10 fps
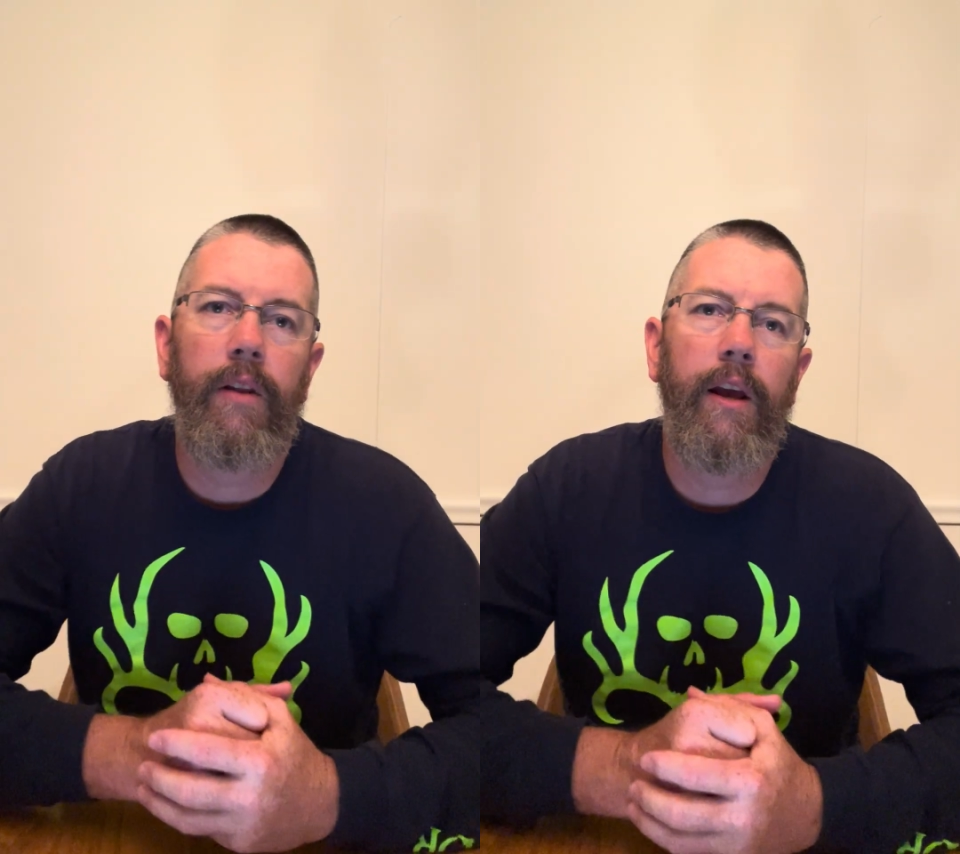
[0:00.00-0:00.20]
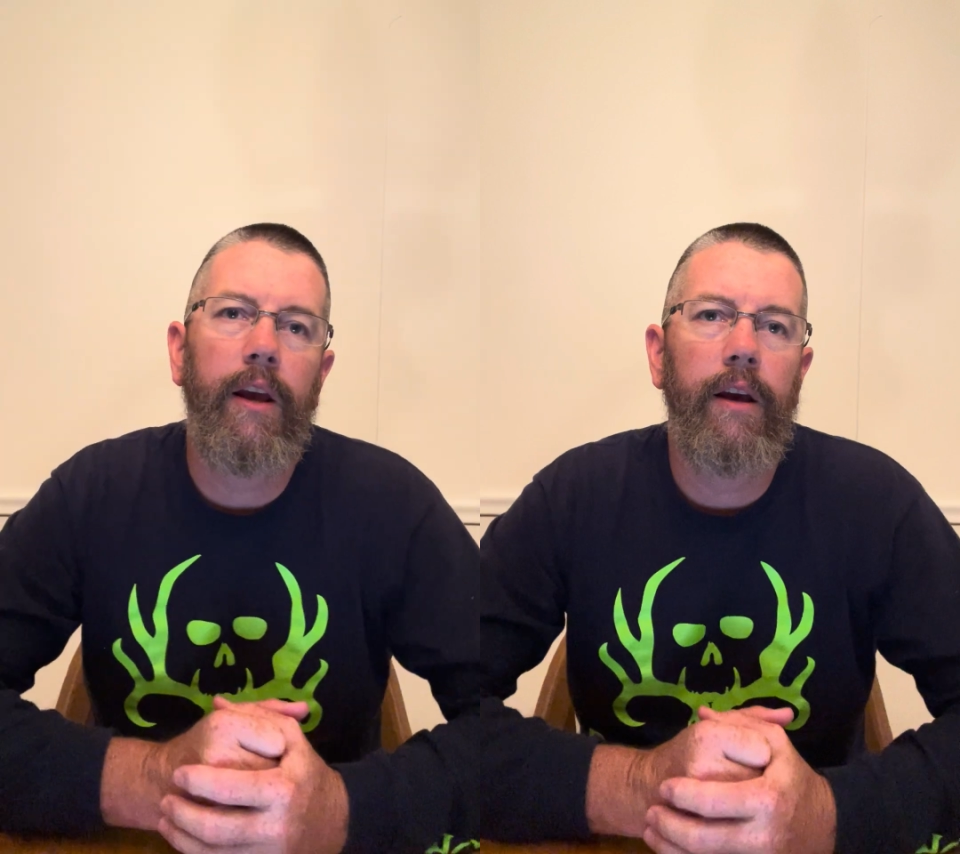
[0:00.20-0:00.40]

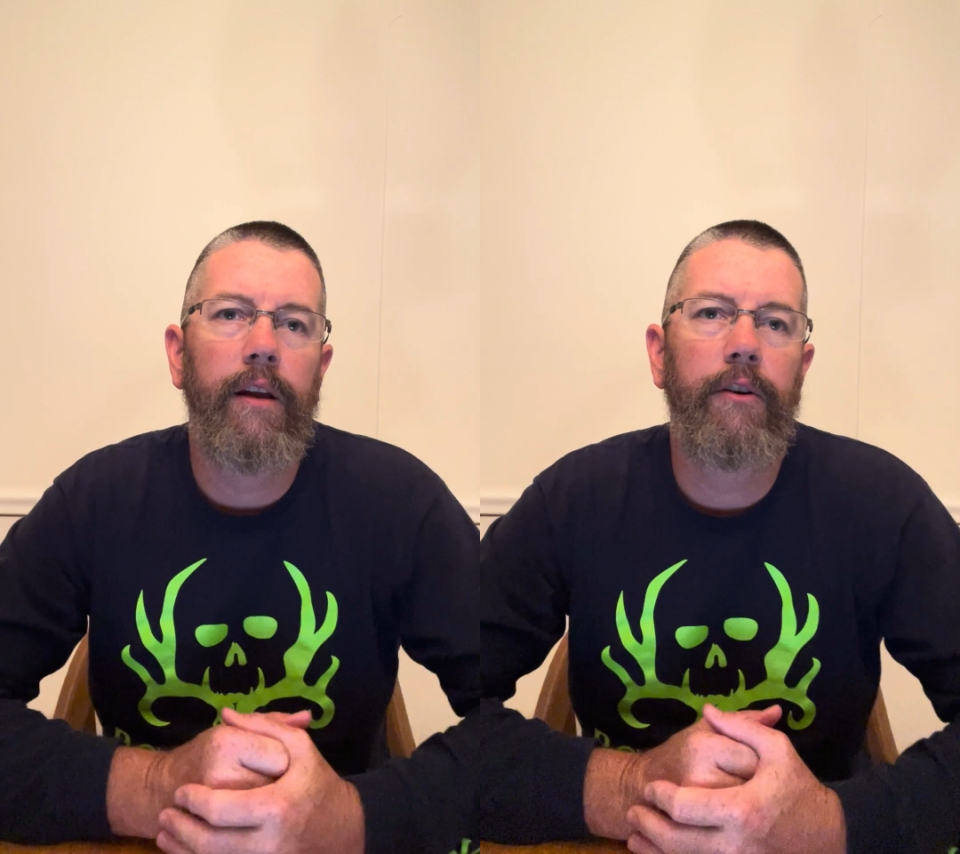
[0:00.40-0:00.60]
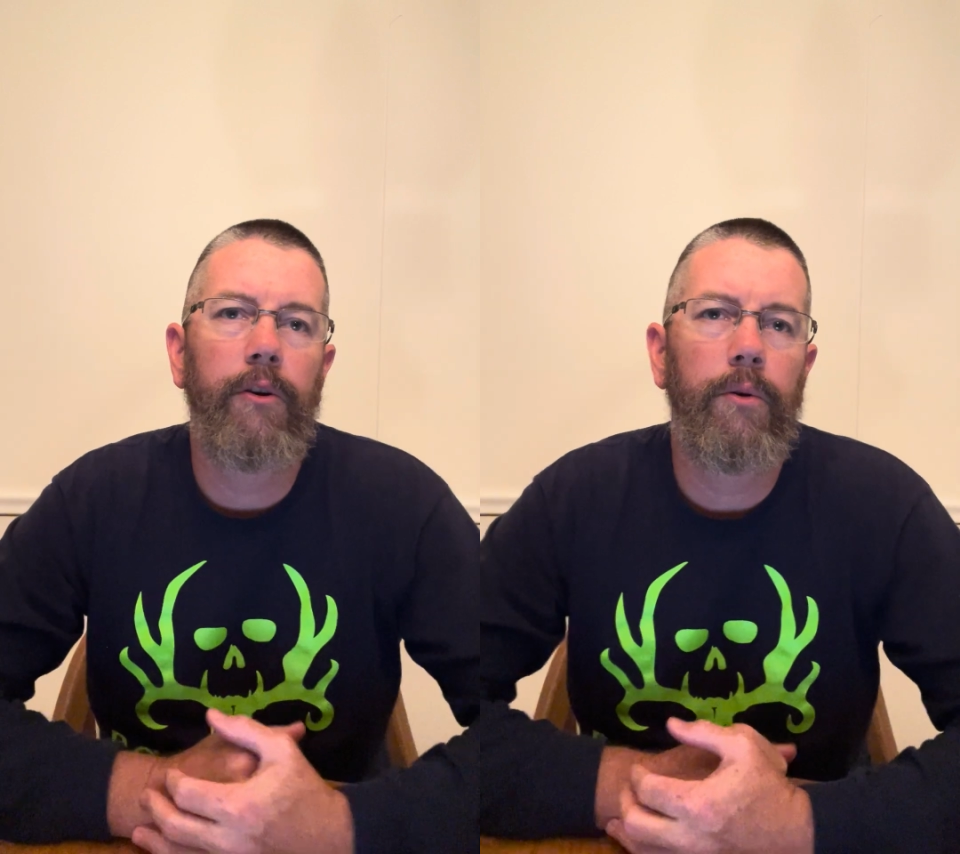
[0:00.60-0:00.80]

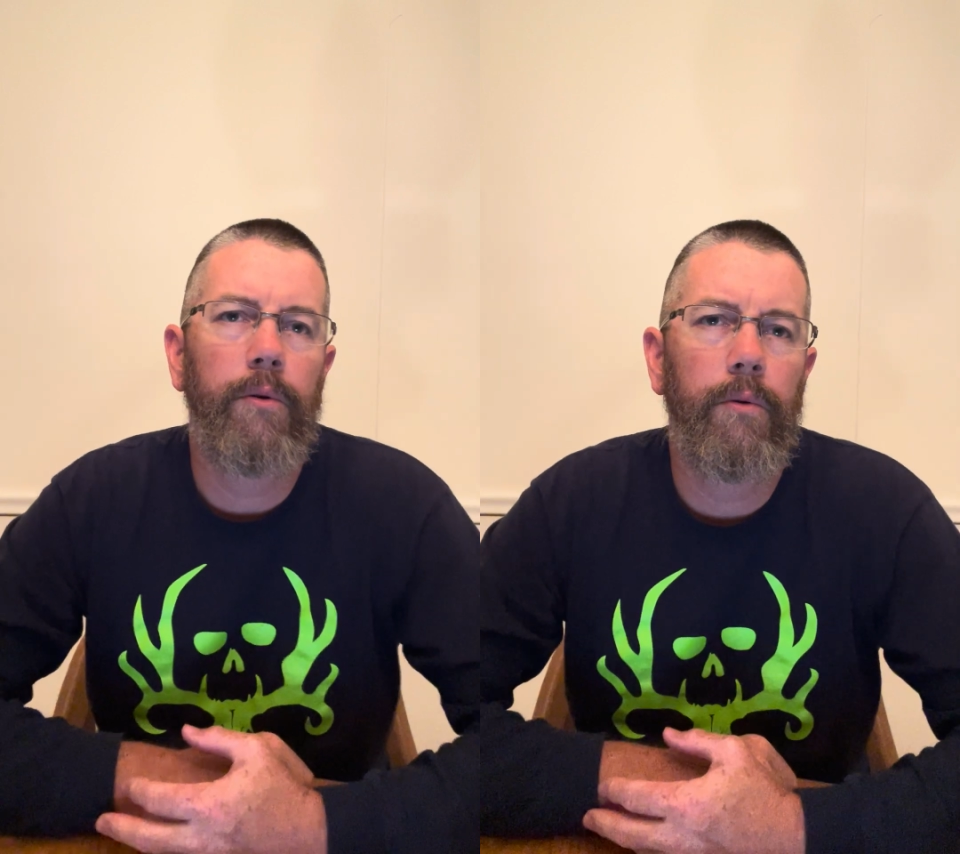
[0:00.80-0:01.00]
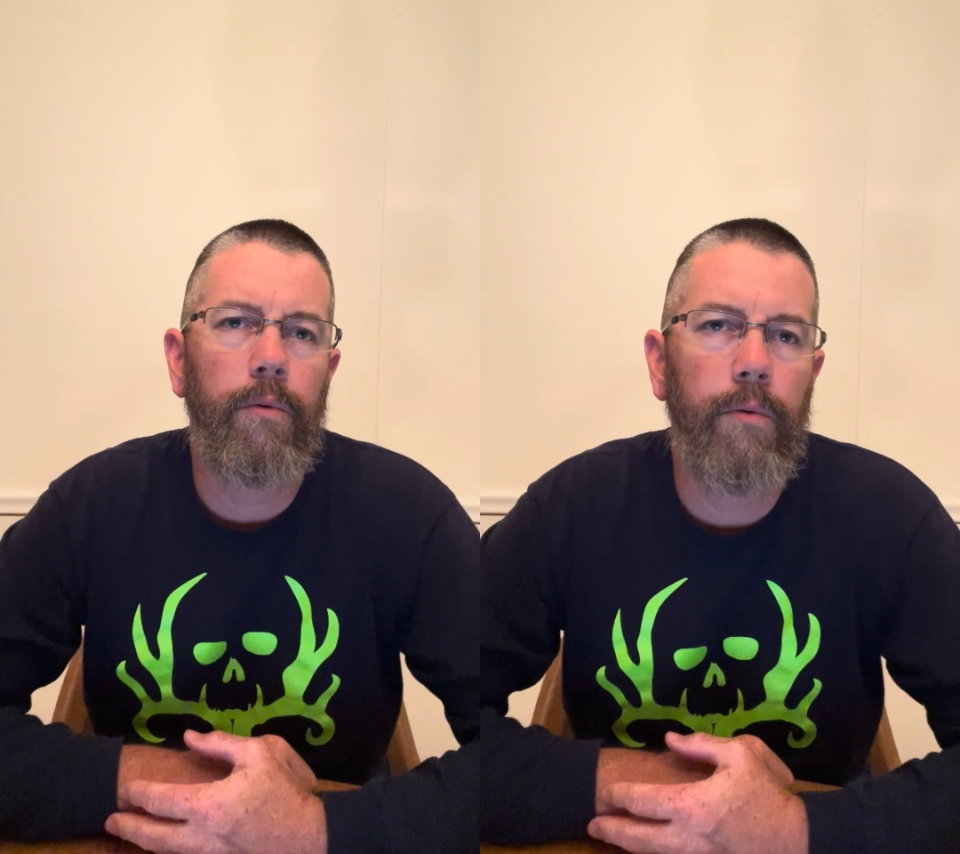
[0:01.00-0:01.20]
and
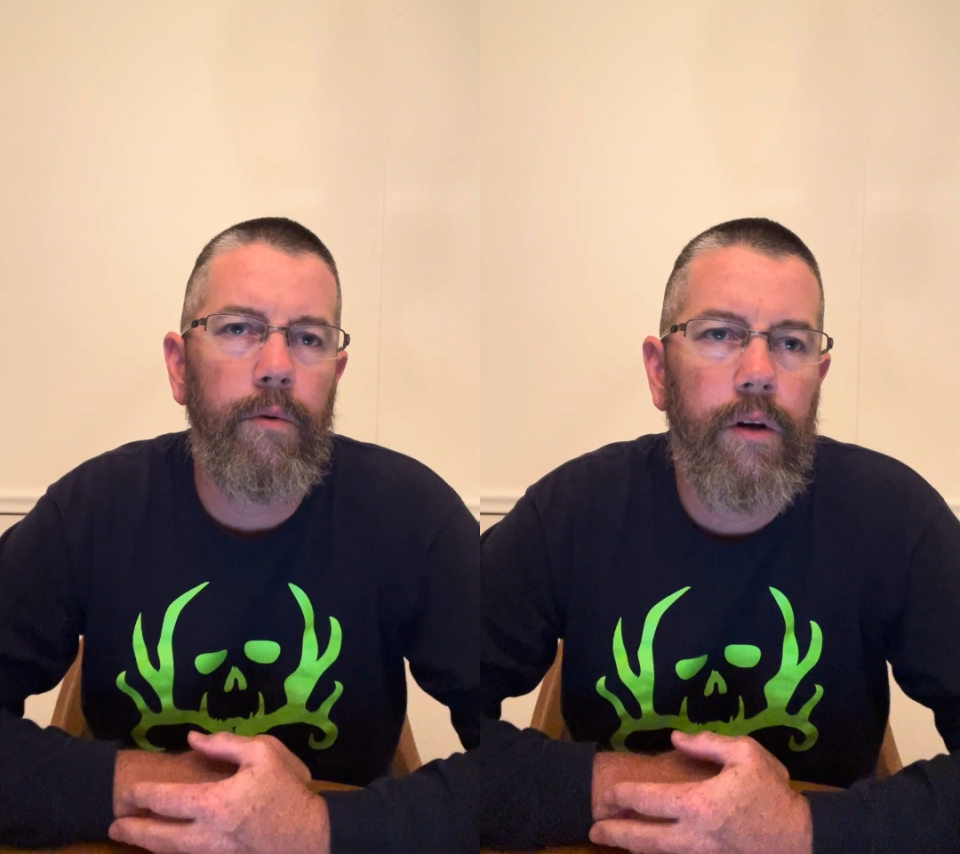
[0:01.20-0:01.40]
you